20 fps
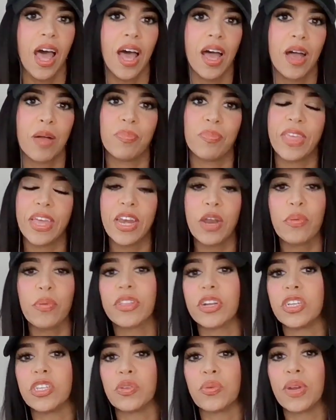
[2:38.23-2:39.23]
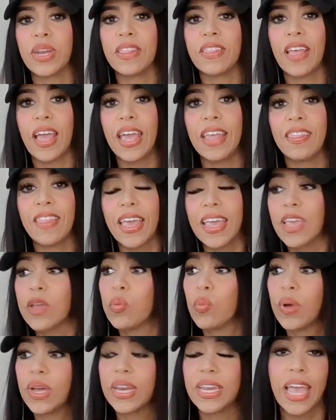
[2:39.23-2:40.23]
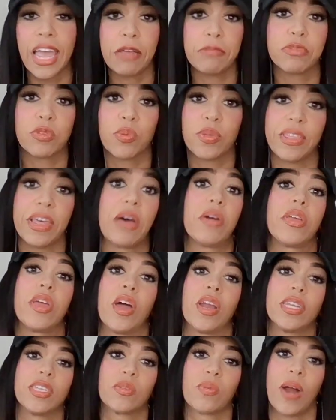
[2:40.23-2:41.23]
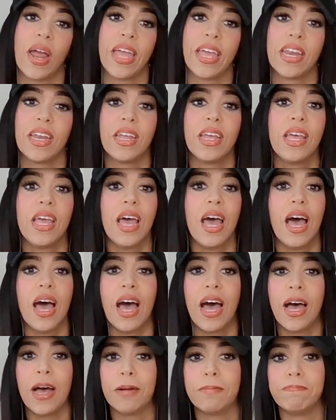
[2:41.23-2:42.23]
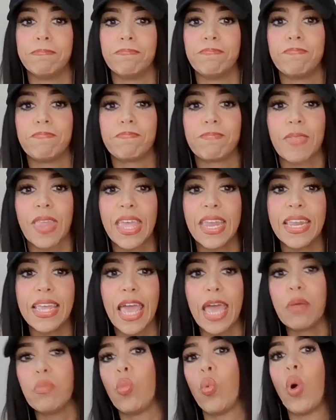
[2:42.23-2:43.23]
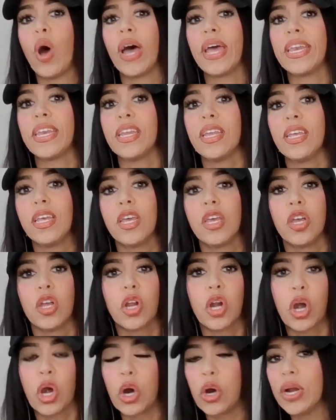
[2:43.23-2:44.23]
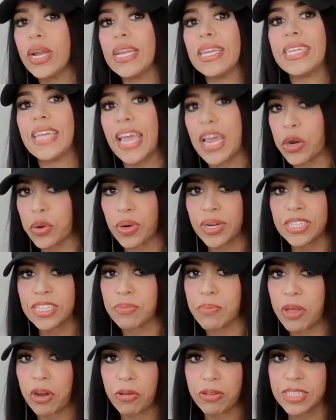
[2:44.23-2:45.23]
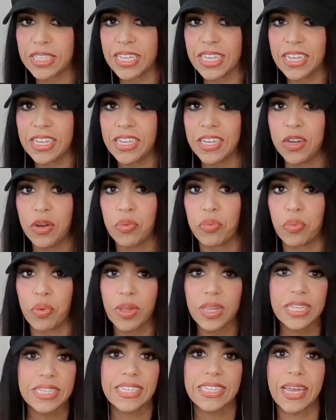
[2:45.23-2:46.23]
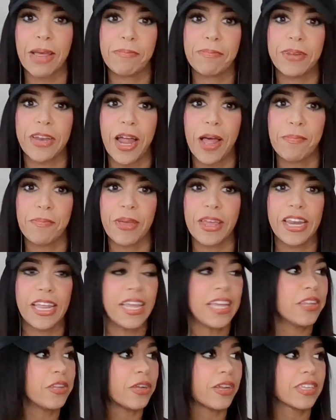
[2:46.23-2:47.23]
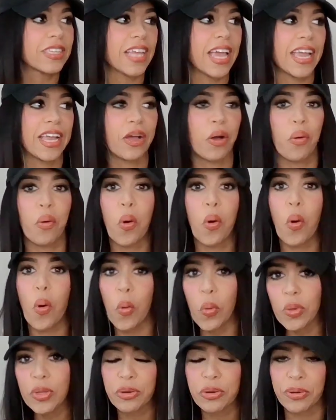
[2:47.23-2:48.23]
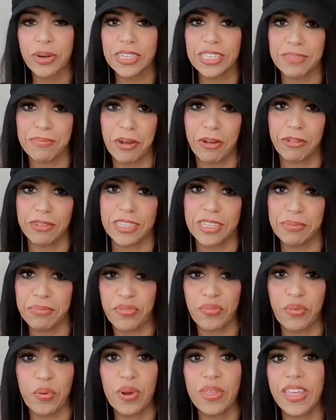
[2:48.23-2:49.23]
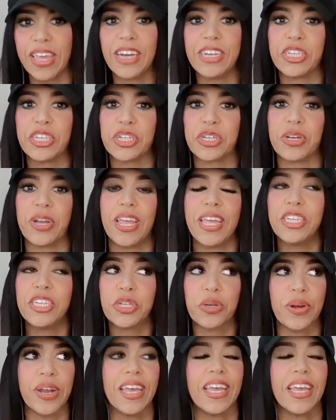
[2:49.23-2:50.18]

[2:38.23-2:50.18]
They know what they're doing, and they can win games without Giannis, right? In game one, current day Chris Middleton really stepped it up, and he looked like old Chris Middleton before the injury.